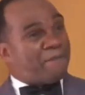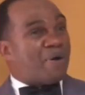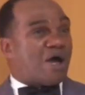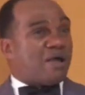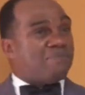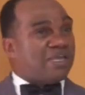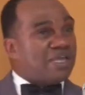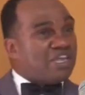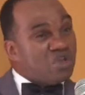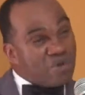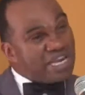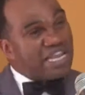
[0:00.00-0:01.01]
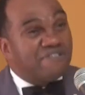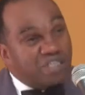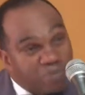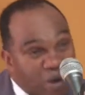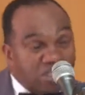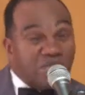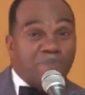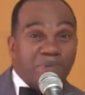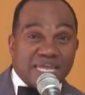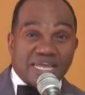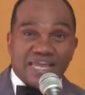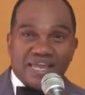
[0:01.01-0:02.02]
apartment. You ain't even supposed to
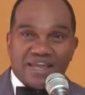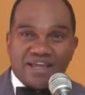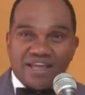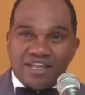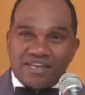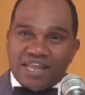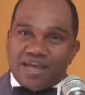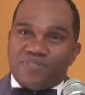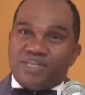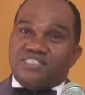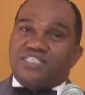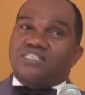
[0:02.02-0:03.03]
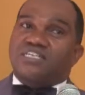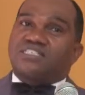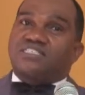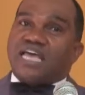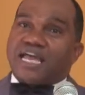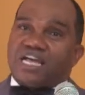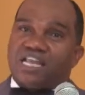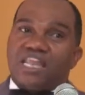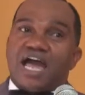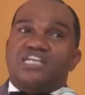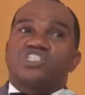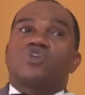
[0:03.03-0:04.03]
be here. Now this is a
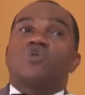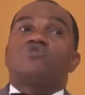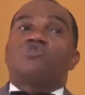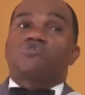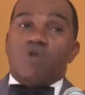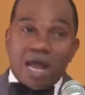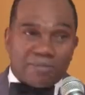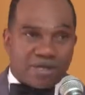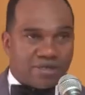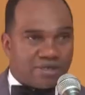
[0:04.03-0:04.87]
psychological drama